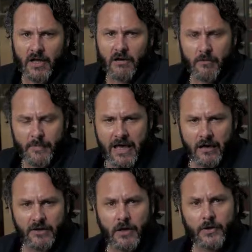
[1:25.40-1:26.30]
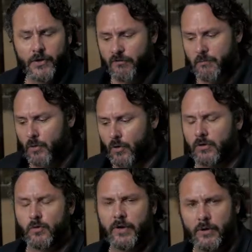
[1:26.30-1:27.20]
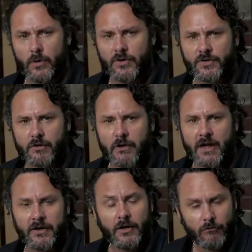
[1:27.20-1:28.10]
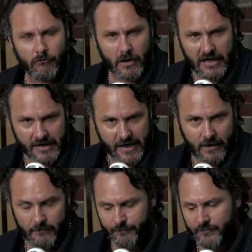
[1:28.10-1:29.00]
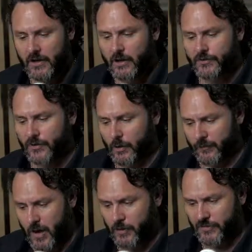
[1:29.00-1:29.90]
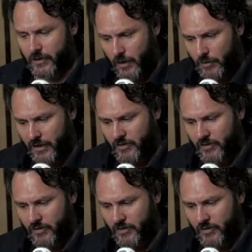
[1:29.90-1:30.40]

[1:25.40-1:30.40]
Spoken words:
are about the report we want to run right now. So if I was to go down the